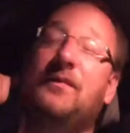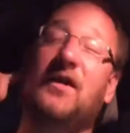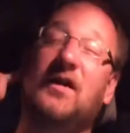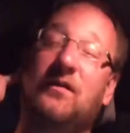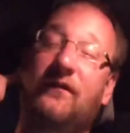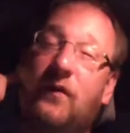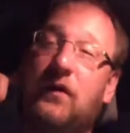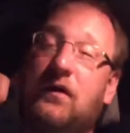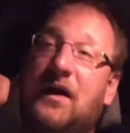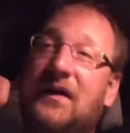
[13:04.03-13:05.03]
to build them before
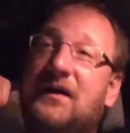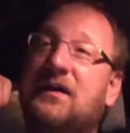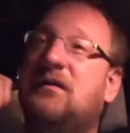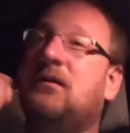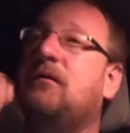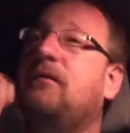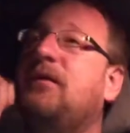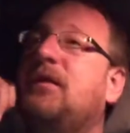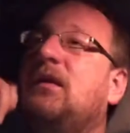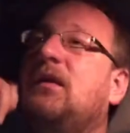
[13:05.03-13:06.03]
a crisis.
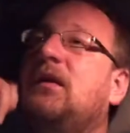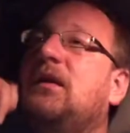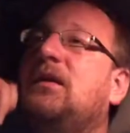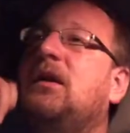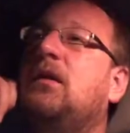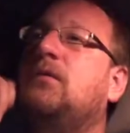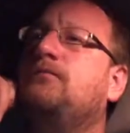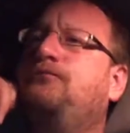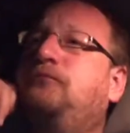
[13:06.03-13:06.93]
So,